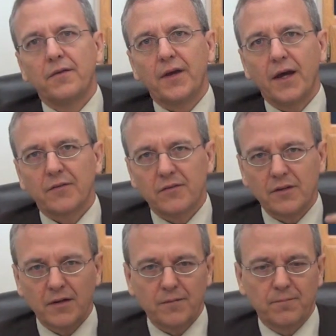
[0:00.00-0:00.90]
that
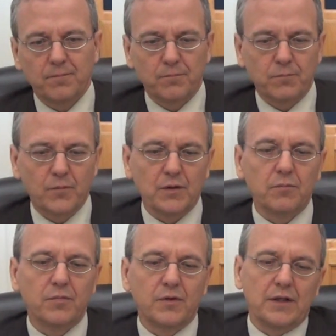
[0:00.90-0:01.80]

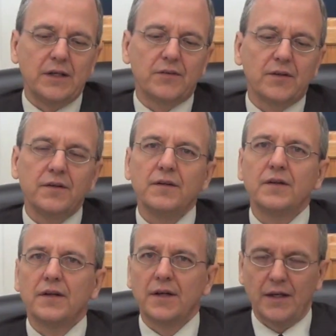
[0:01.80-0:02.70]
the heathen
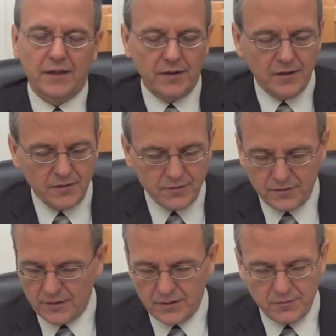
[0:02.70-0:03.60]
and the
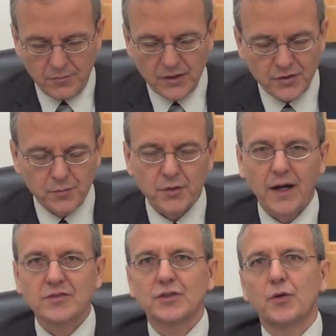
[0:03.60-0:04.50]
Muslims are
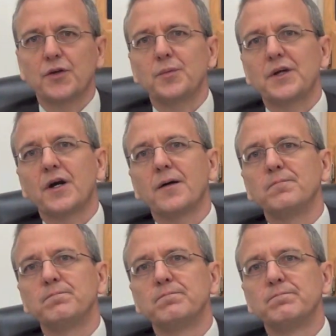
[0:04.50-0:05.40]
actually going to become